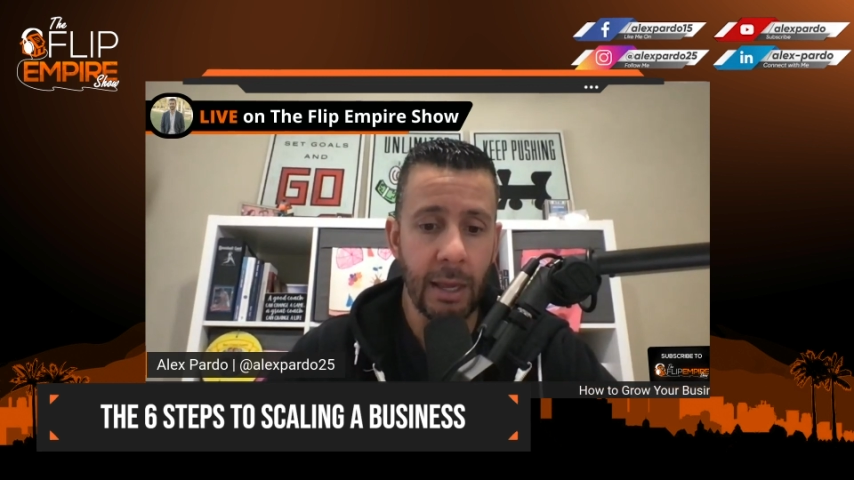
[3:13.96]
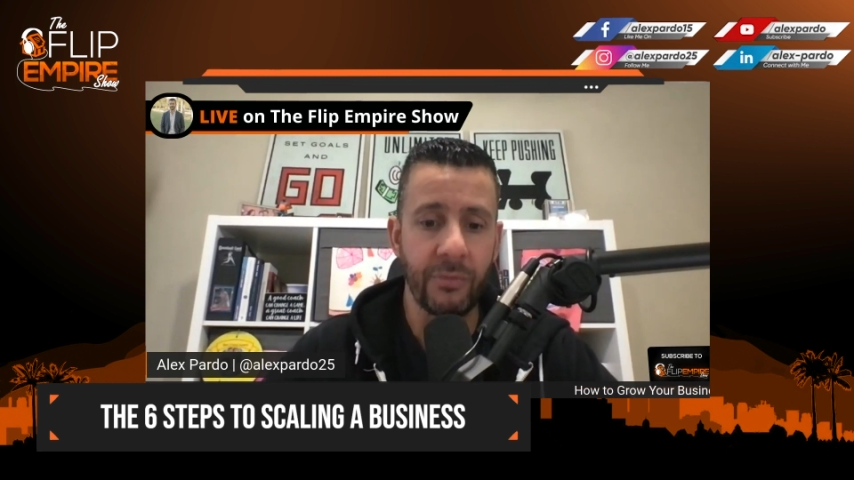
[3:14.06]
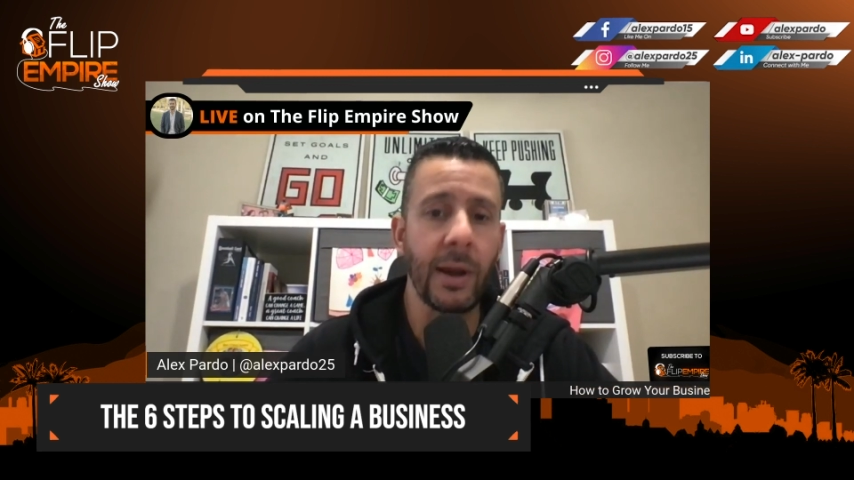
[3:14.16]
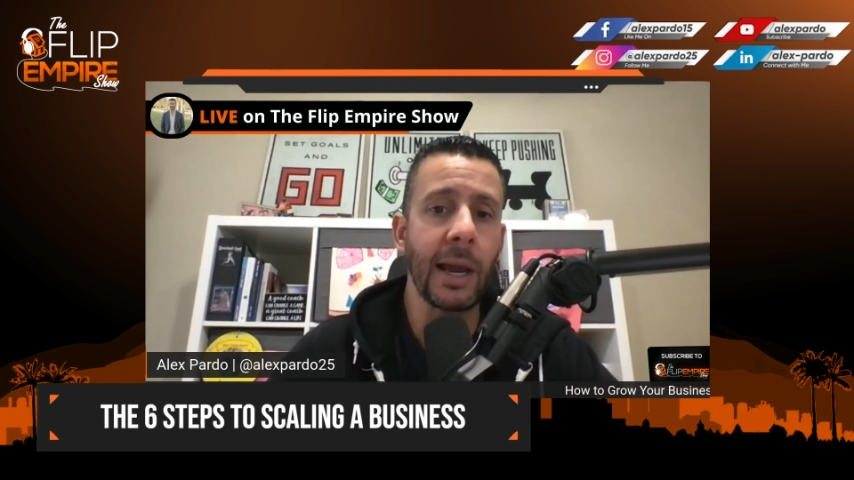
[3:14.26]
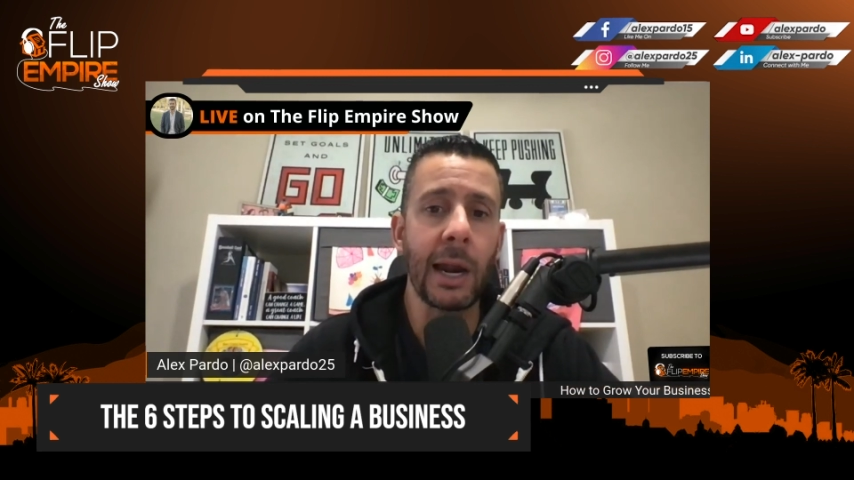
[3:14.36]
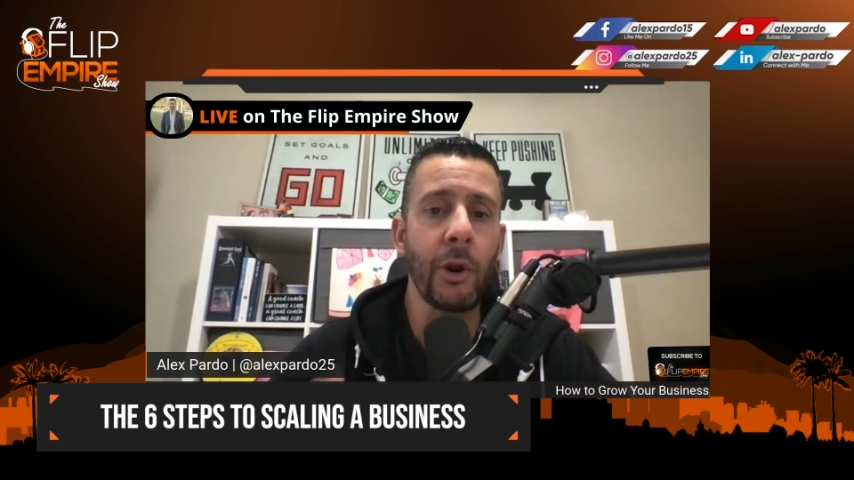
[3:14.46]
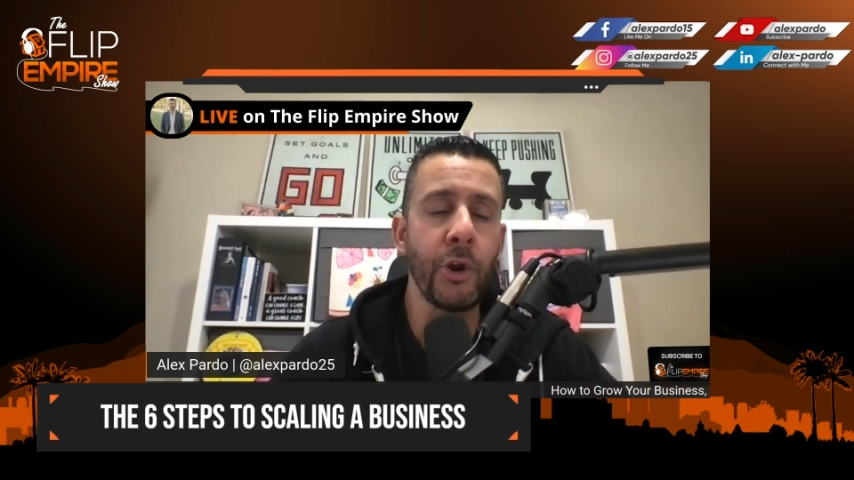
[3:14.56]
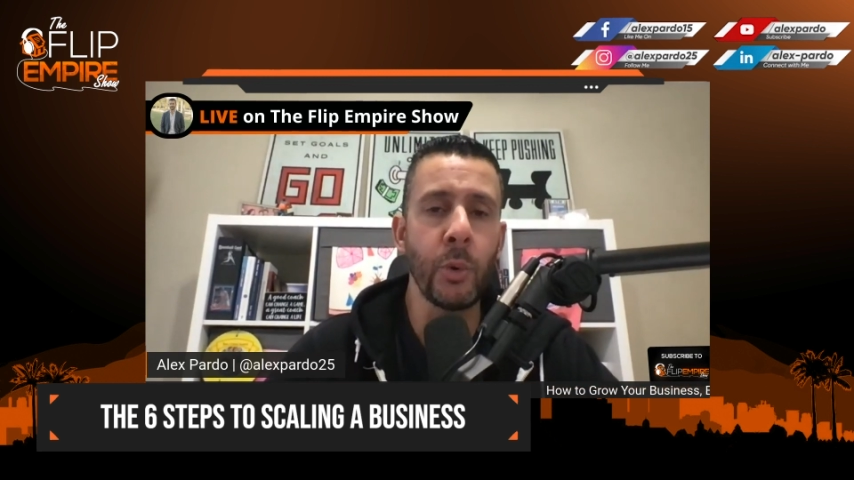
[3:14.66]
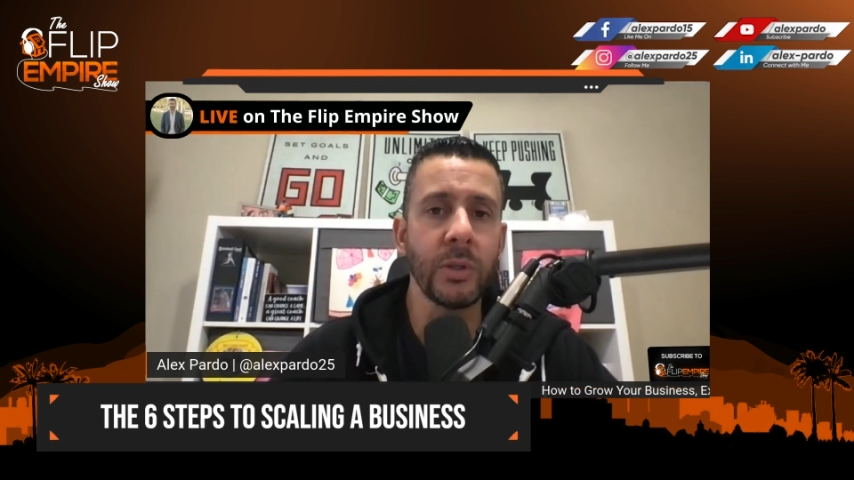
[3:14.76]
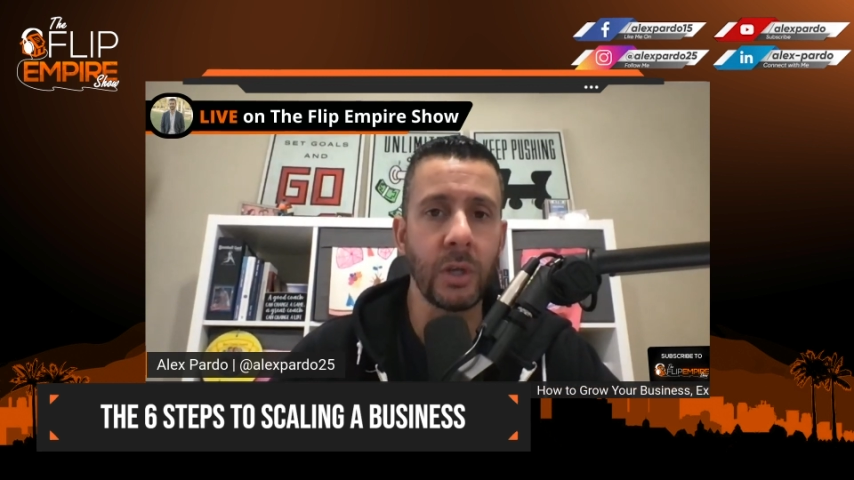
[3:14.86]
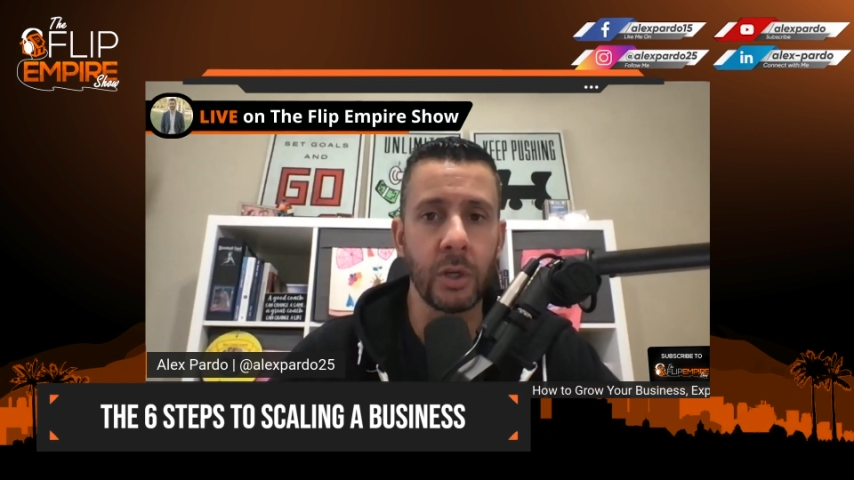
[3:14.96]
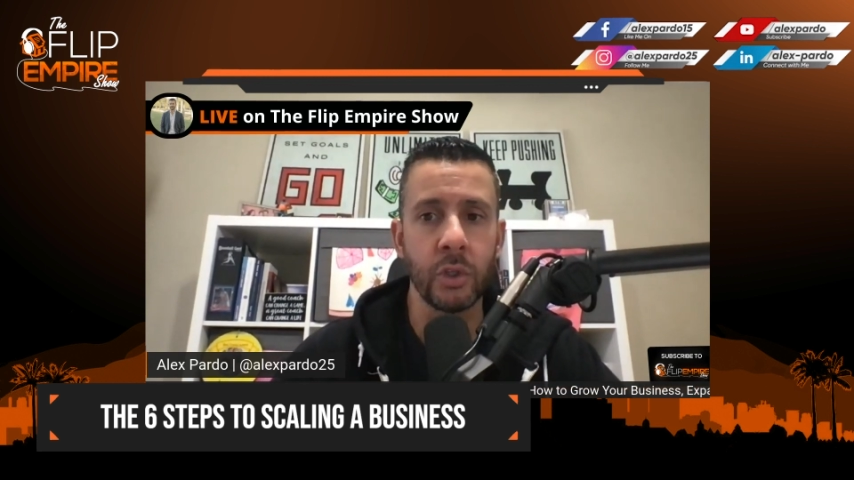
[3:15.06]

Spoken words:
if I hired you as a